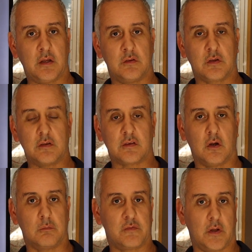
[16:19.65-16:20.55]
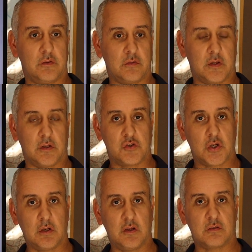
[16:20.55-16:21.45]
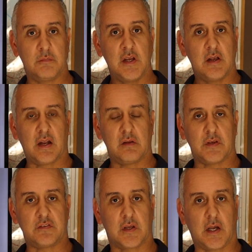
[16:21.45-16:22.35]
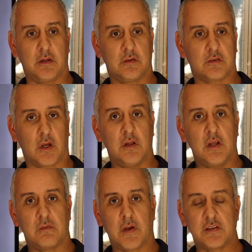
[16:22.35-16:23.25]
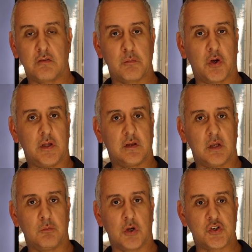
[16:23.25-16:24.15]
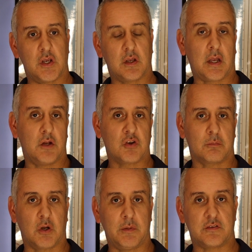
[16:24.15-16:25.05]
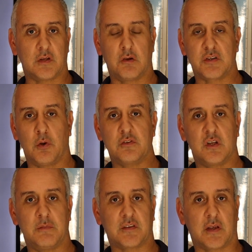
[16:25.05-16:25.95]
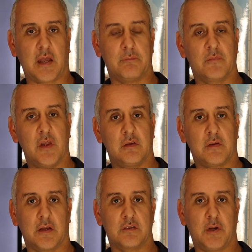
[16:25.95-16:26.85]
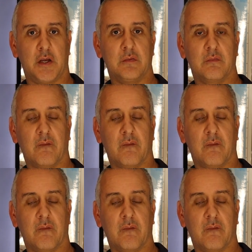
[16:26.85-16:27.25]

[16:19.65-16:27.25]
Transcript: It does help fund the journalism and investigating. So thanks everybody, keep watching and drop comments and I'll respond to them as I can. Thanks, bye.